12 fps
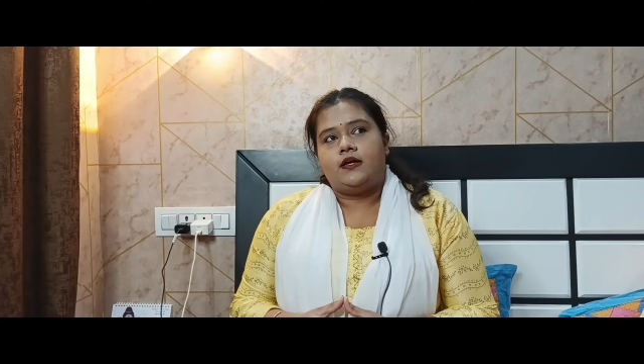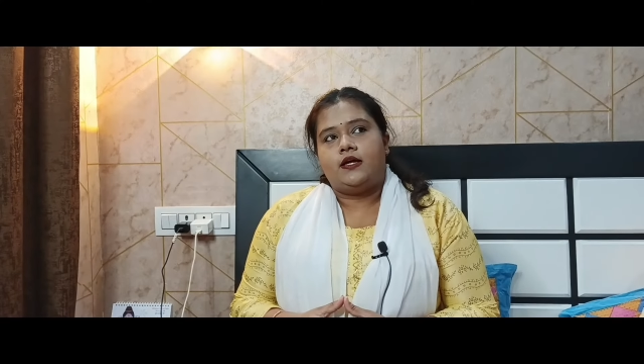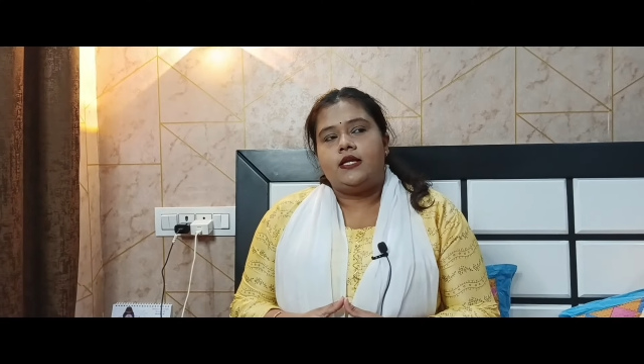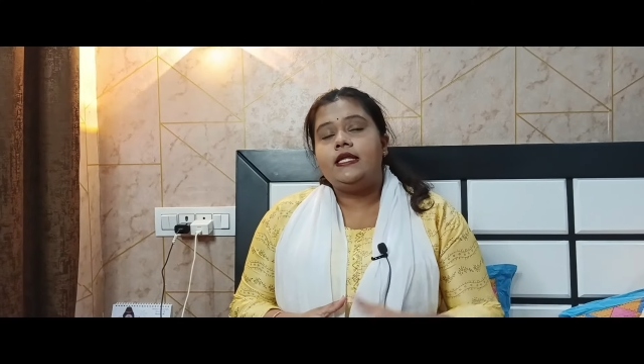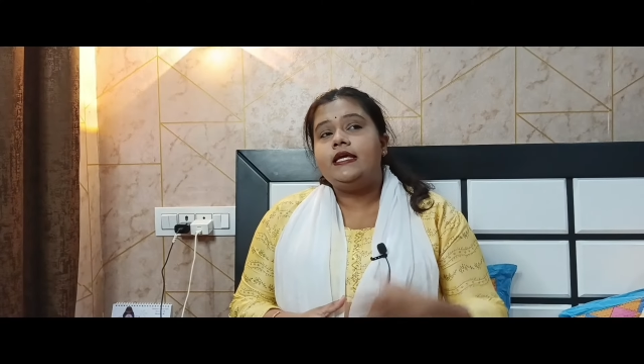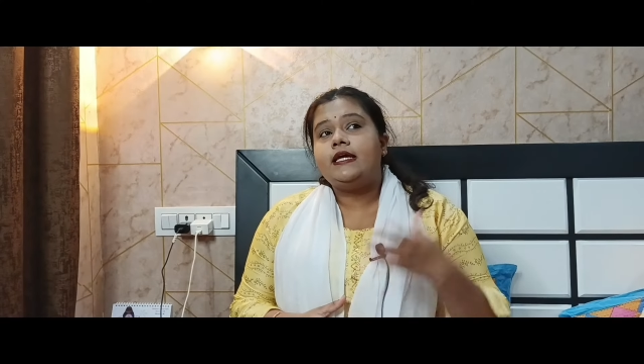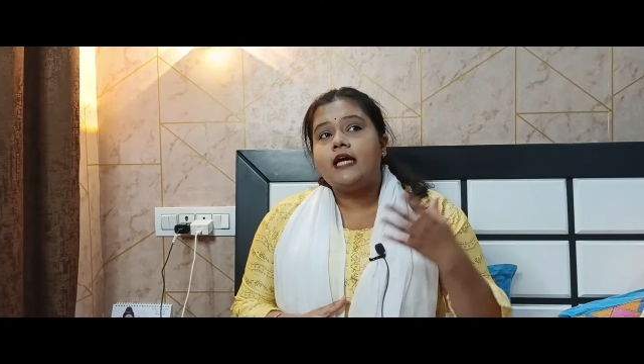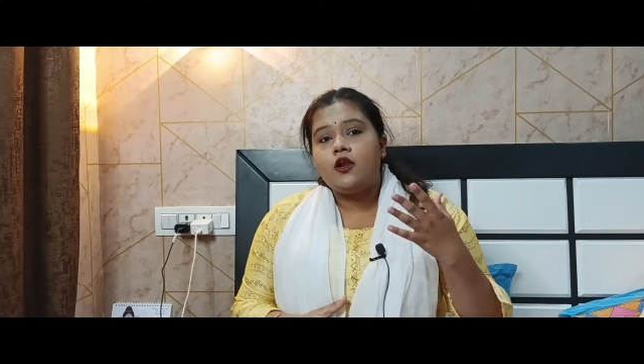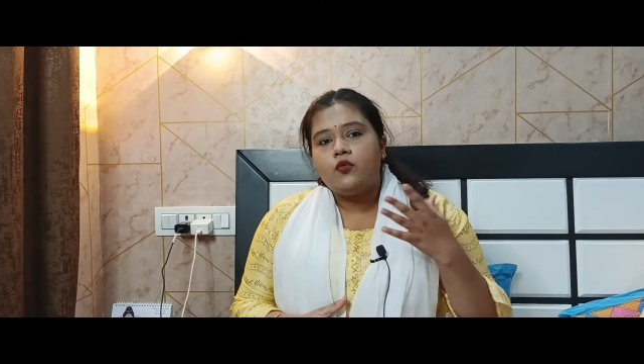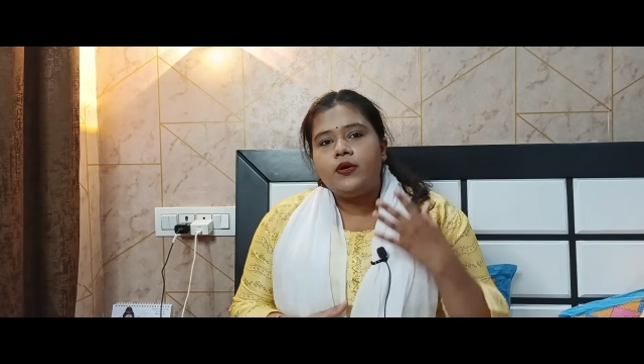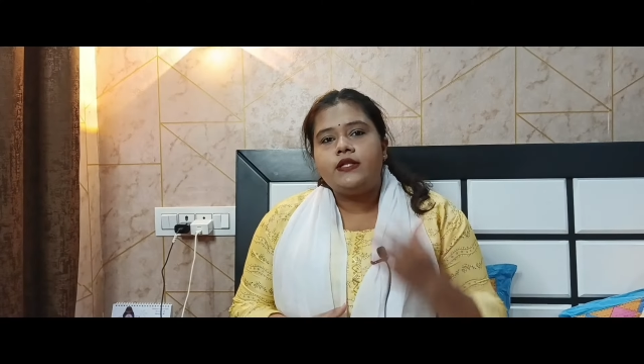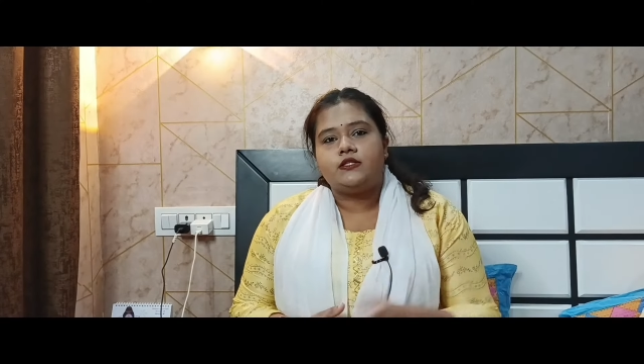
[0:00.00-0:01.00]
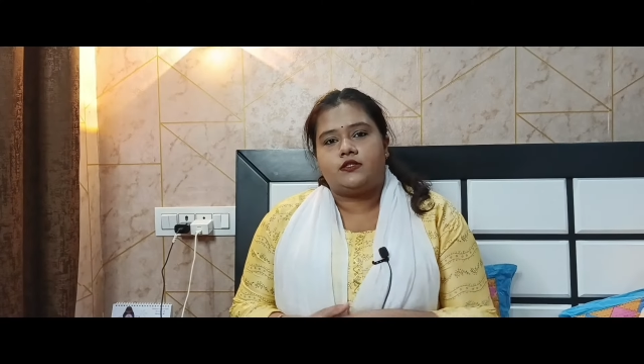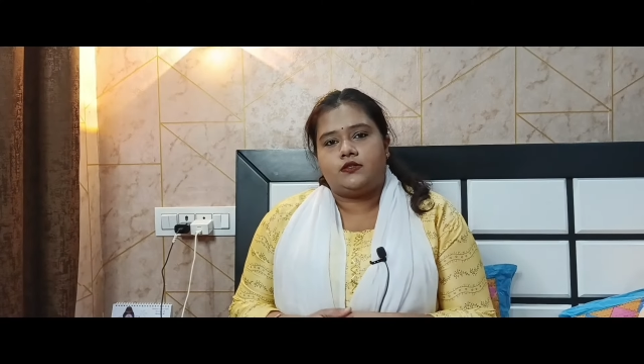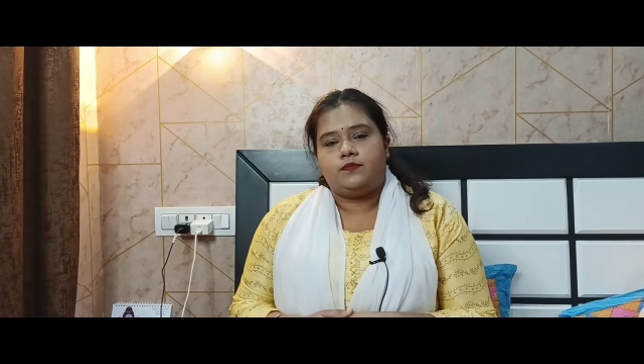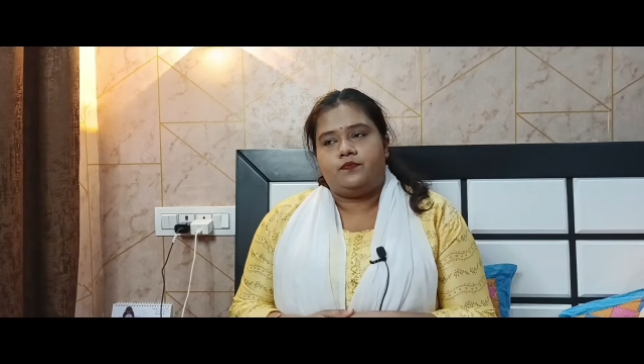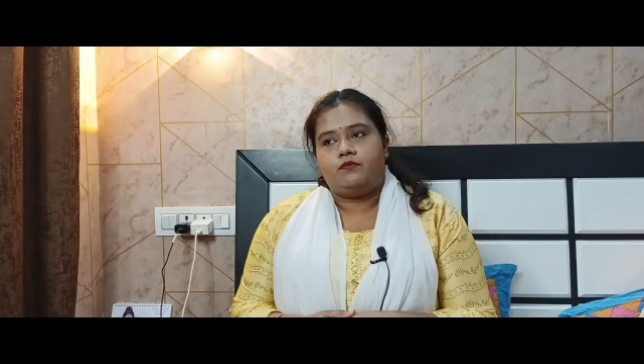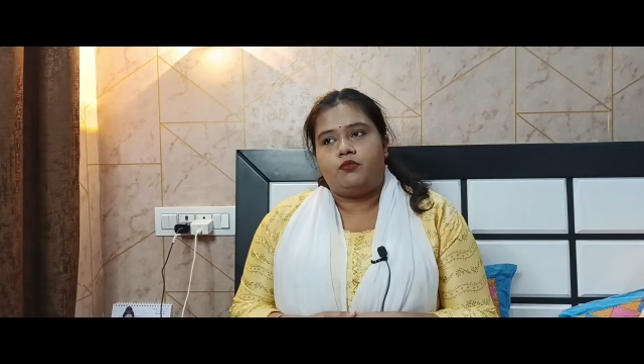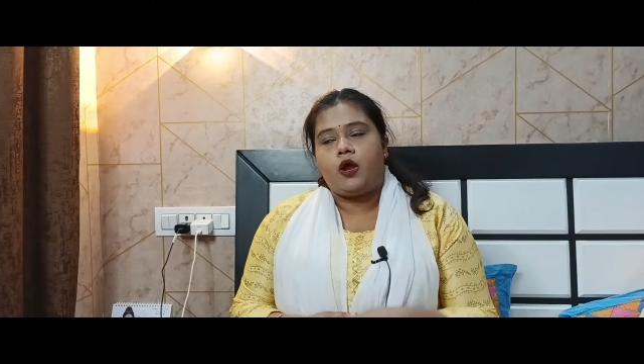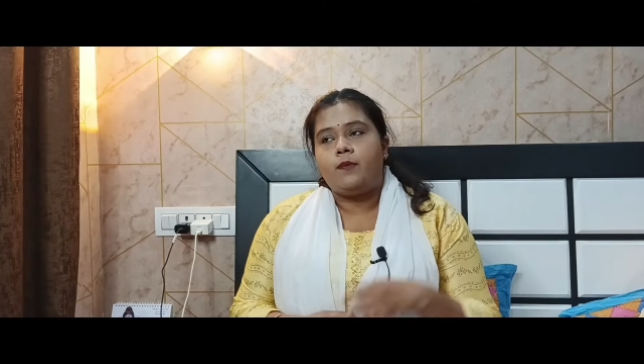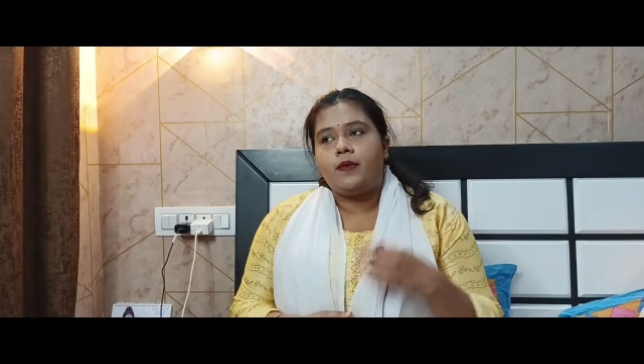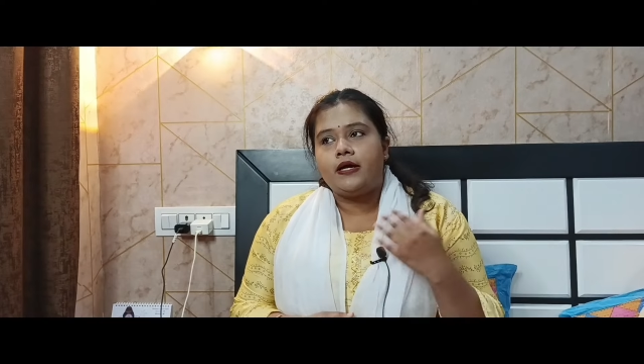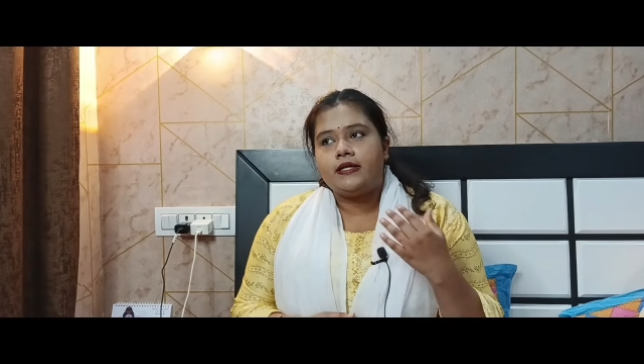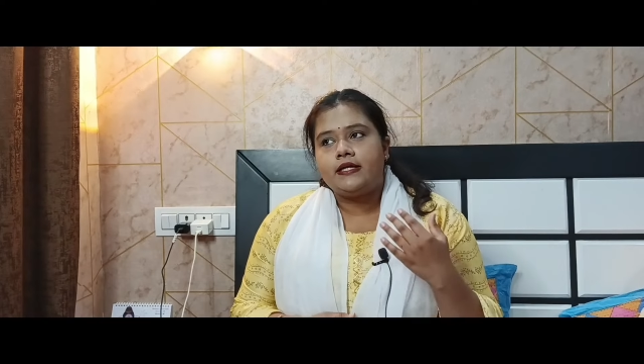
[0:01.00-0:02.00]
legal wins,
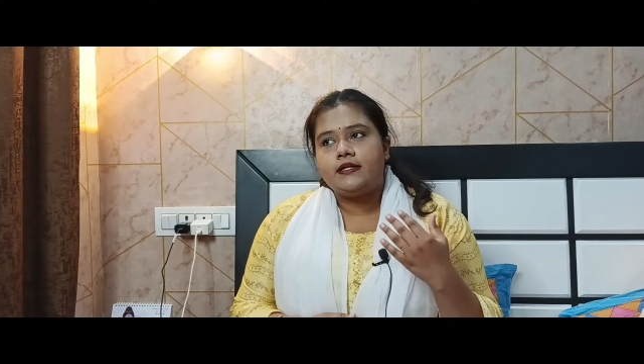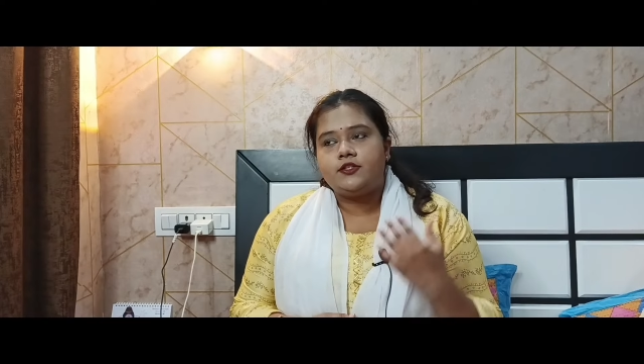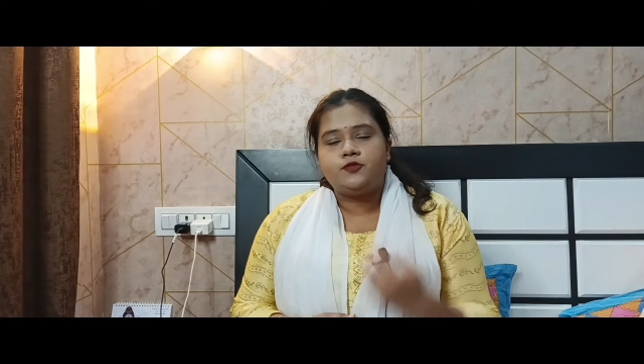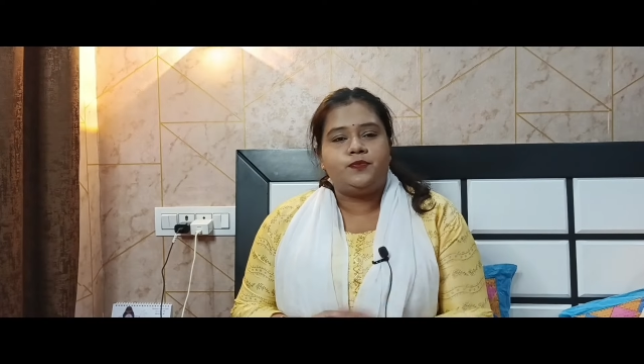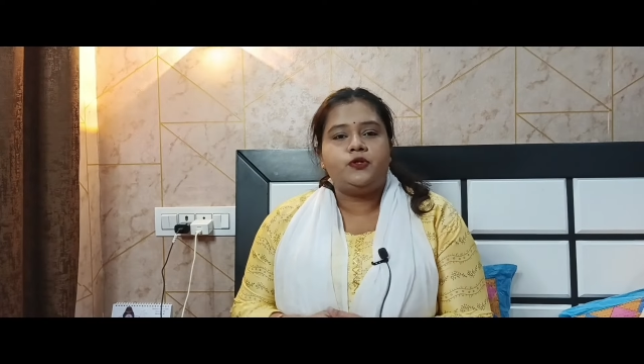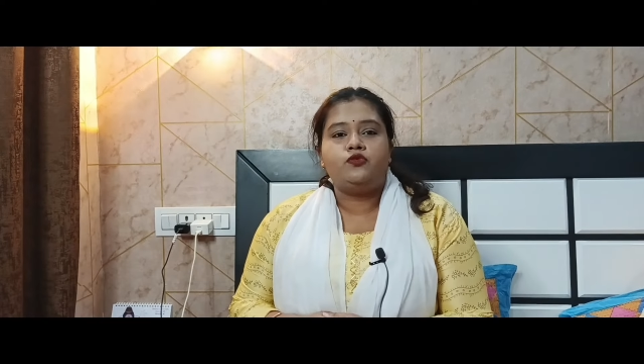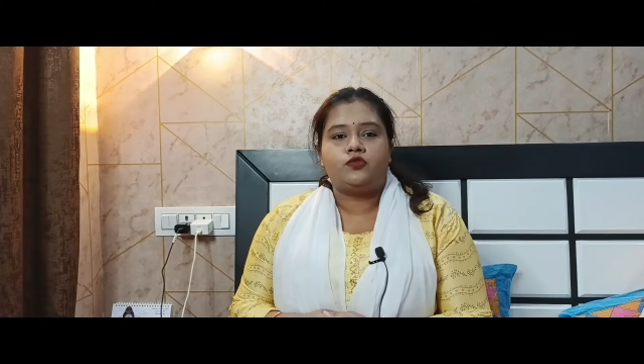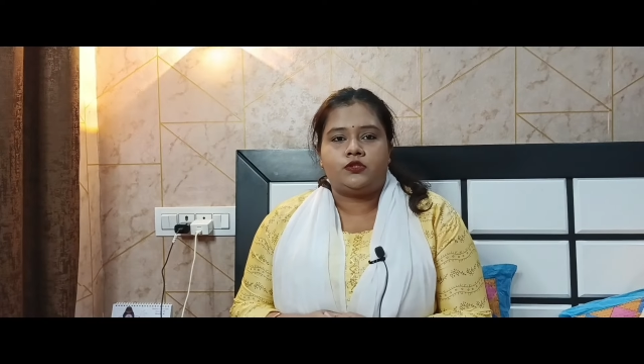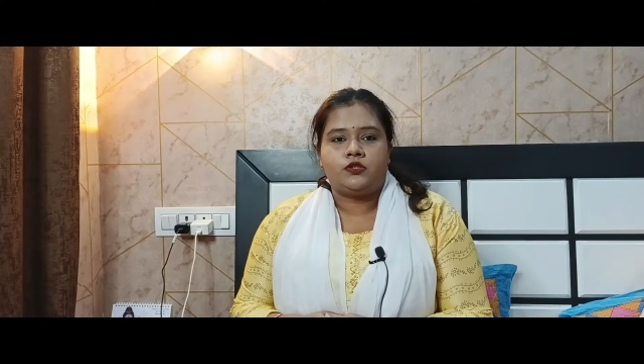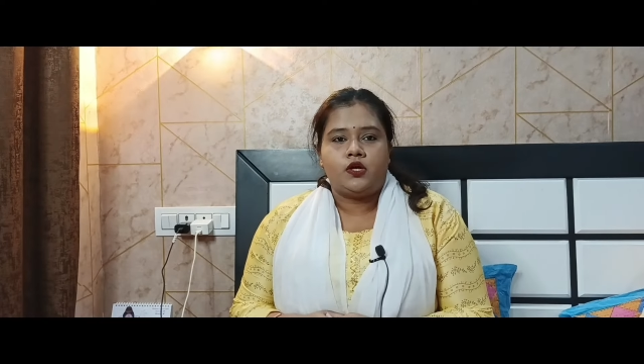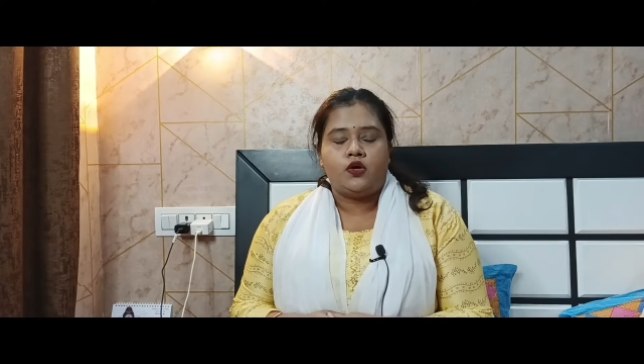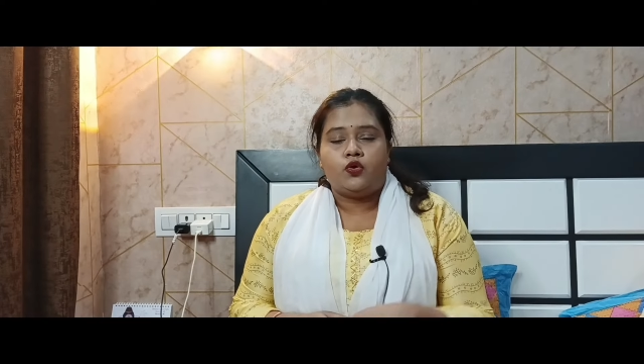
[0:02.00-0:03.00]
property disputes,